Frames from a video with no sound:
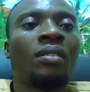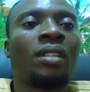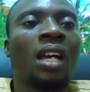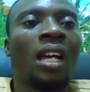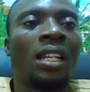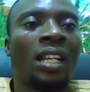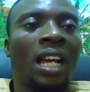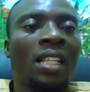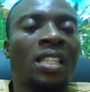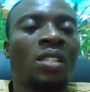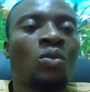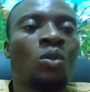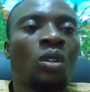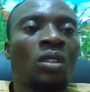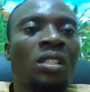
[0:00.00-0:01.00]
And that
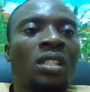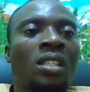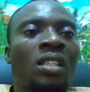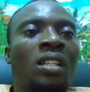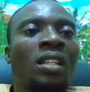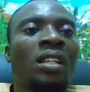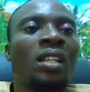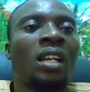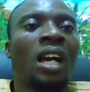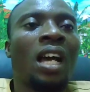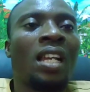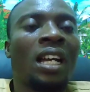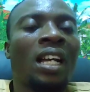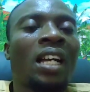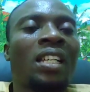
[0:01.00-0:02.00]
is what
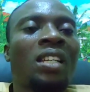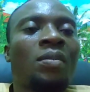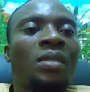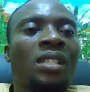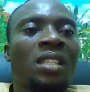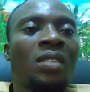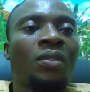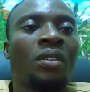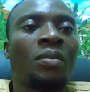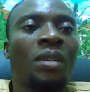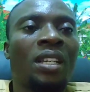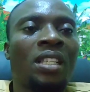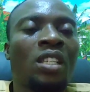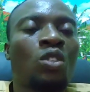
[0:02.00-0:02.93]
an academic CV meant.